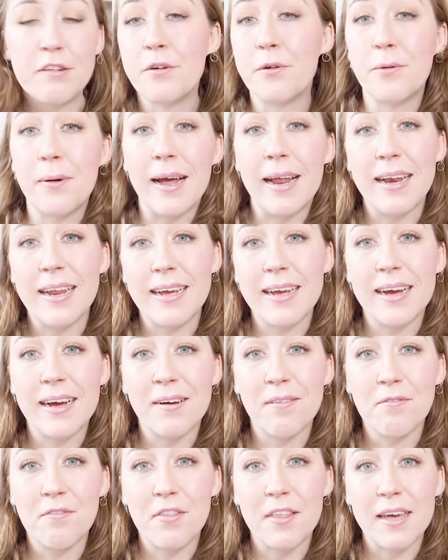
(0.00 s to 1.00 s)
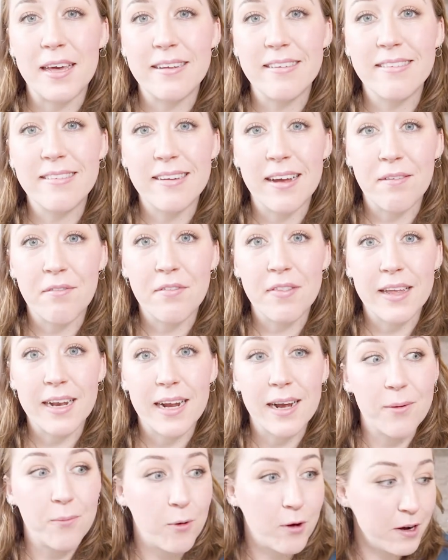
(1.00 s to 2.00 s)
do any of the stuff that
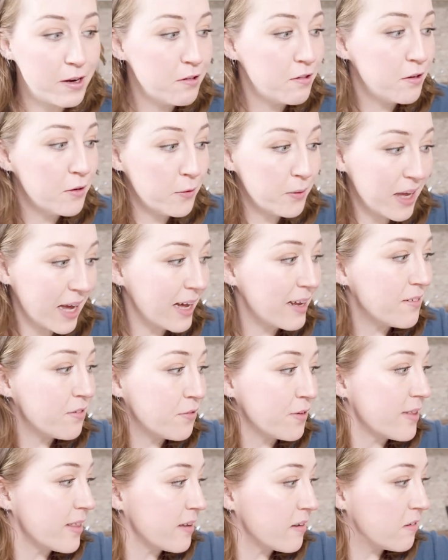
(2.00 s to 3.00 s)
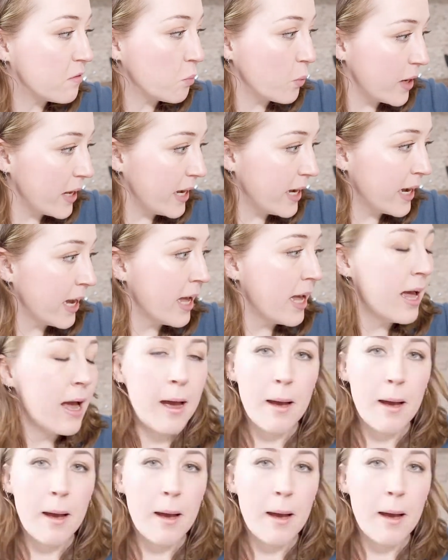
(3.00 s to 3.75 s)
I wanted to yet for this week,